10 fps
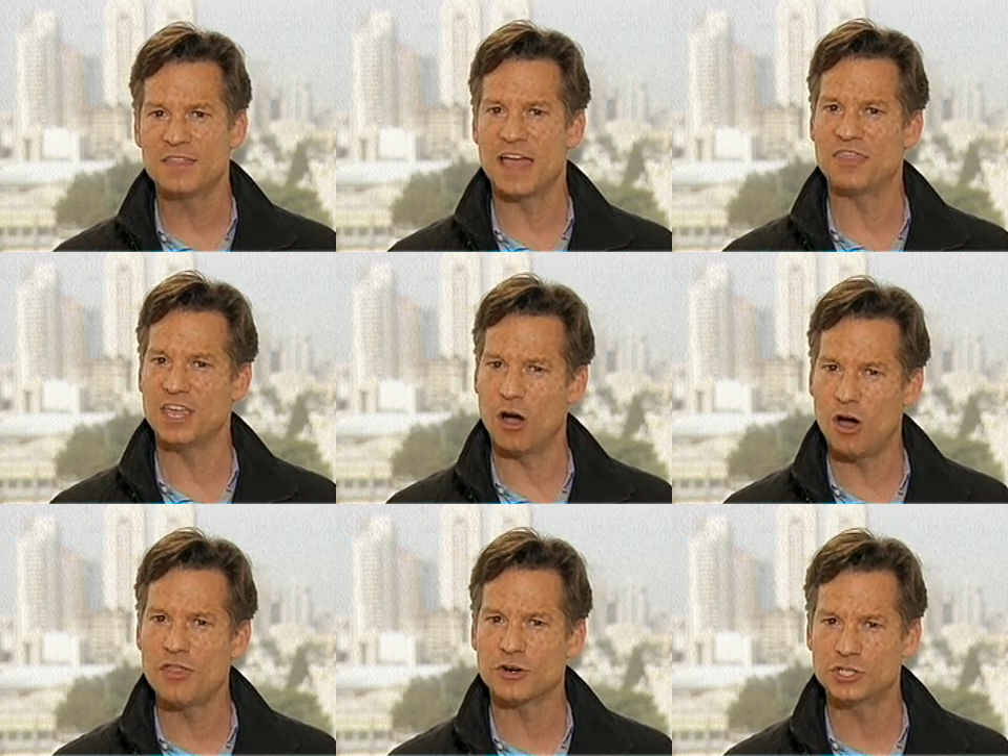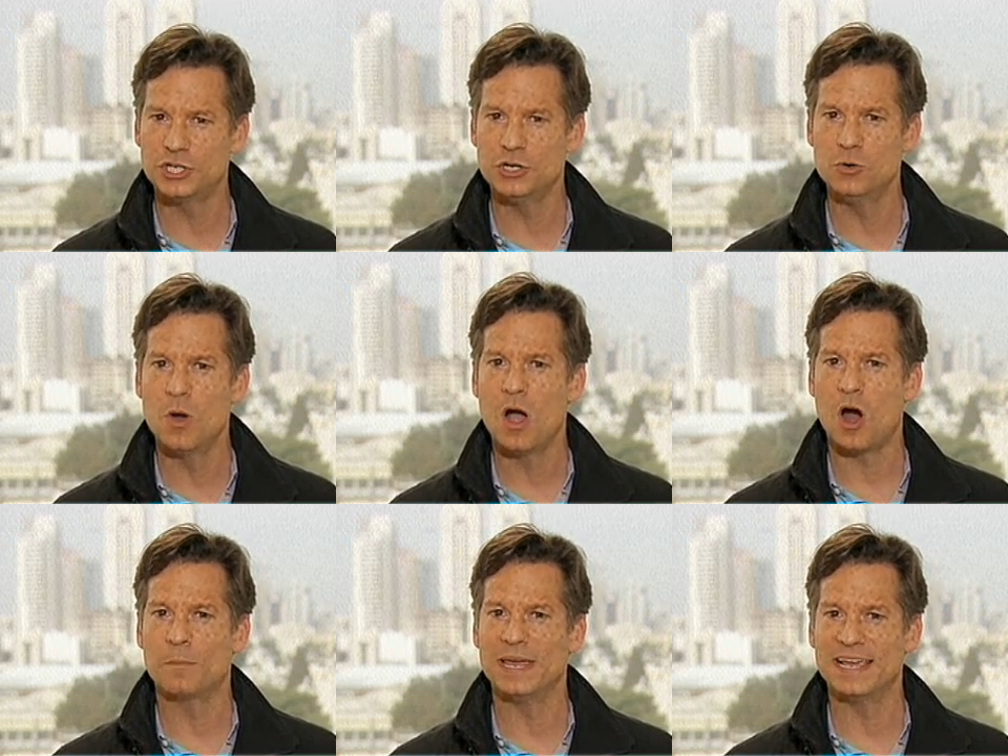that the other 2
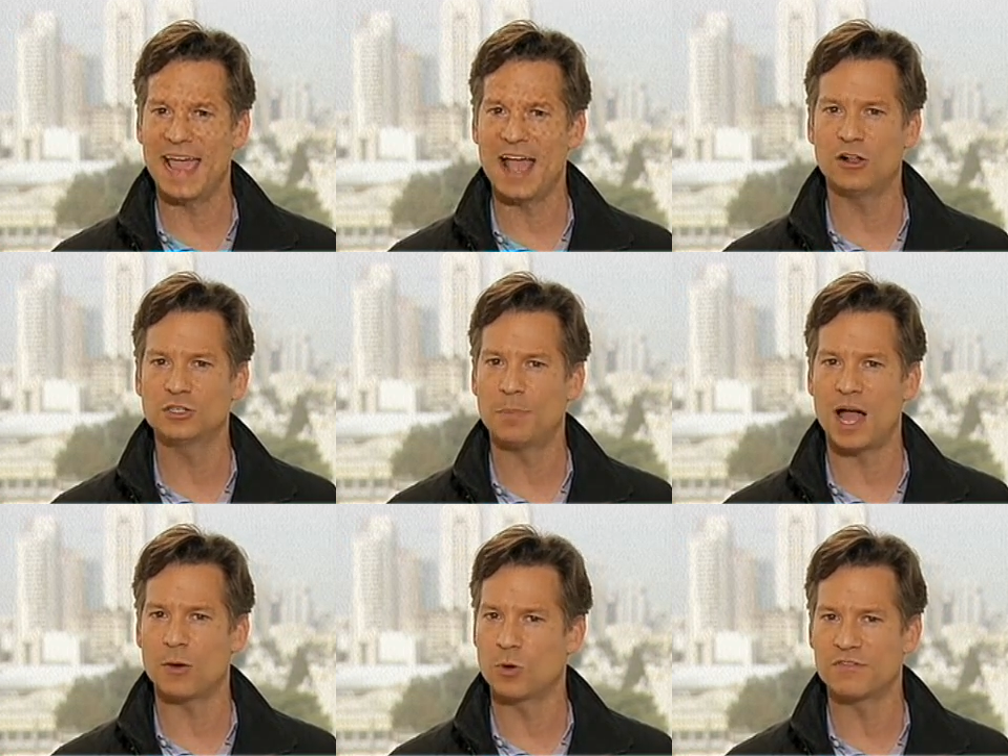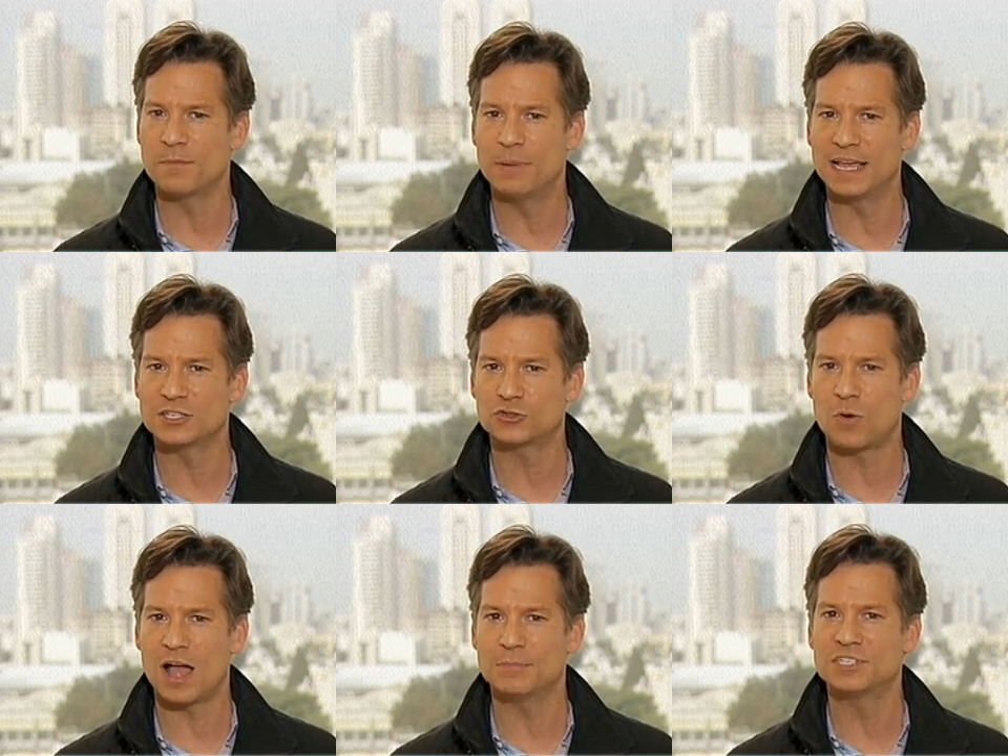are being held by one of the biggest
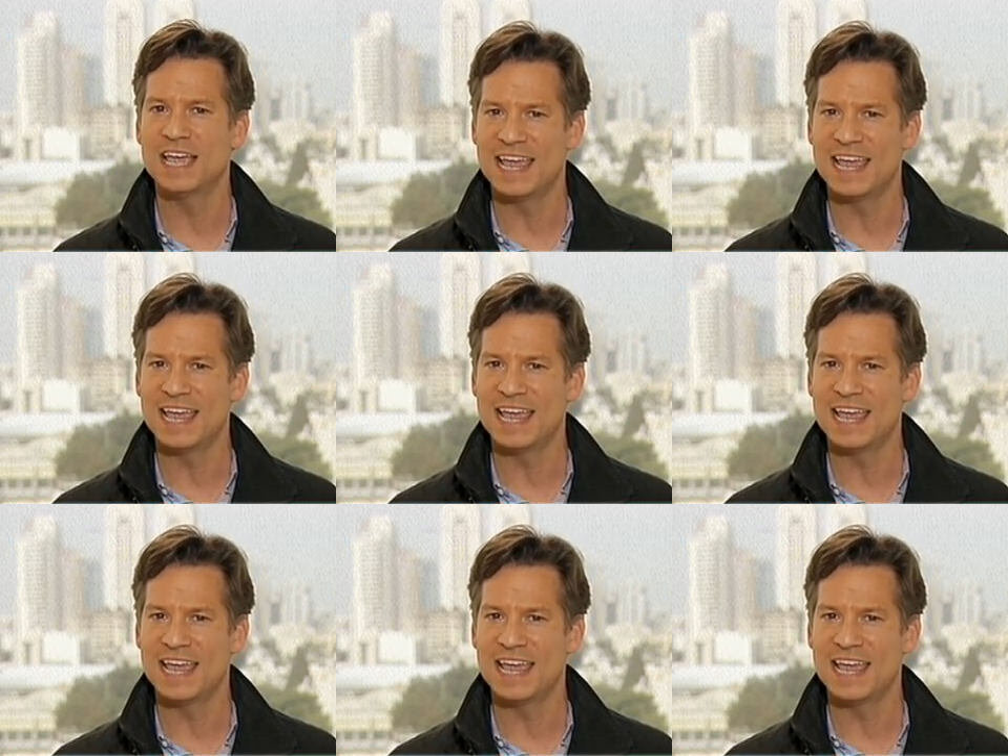tribes